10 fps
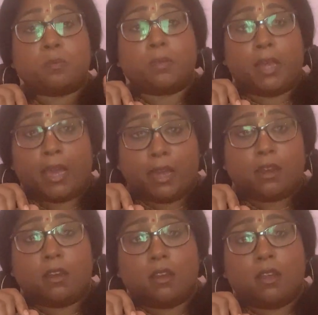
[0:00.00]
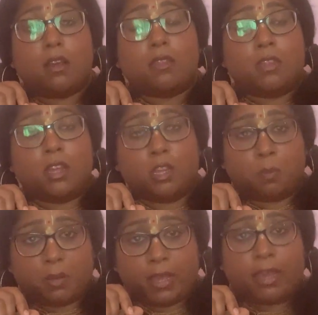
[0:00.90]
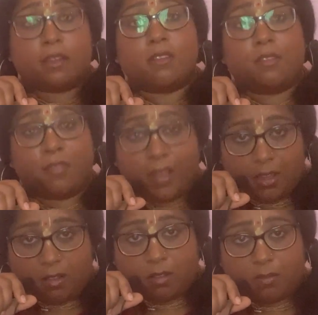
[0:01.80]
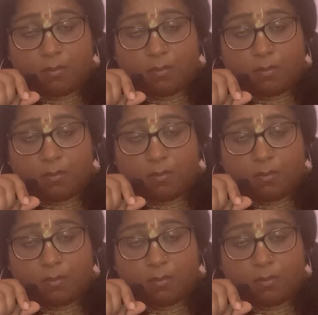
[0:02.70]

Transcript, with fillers: plan, then you plan to fail.